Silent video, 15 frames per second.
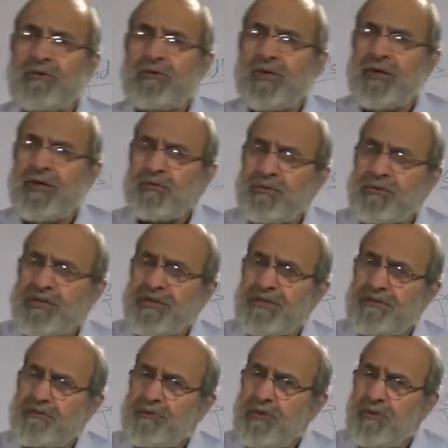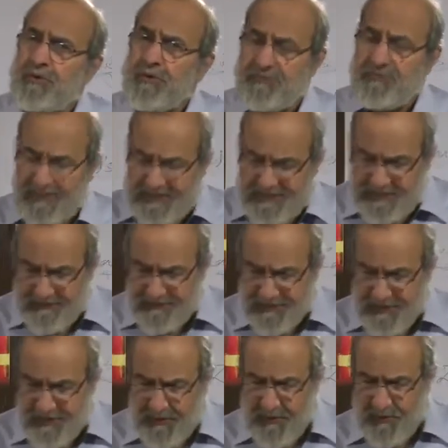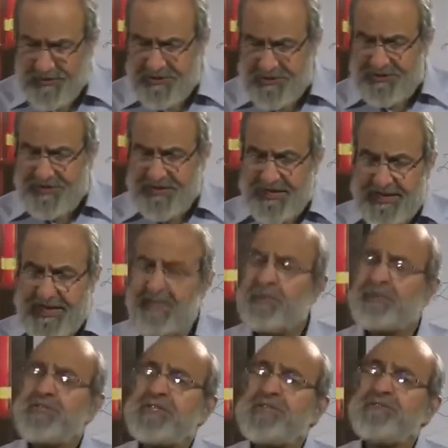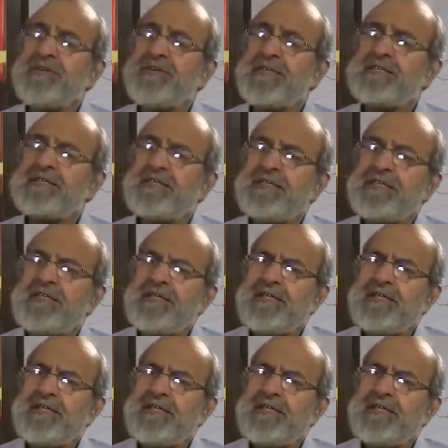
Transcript: or they could be in the form of nasab, which is the accusative case,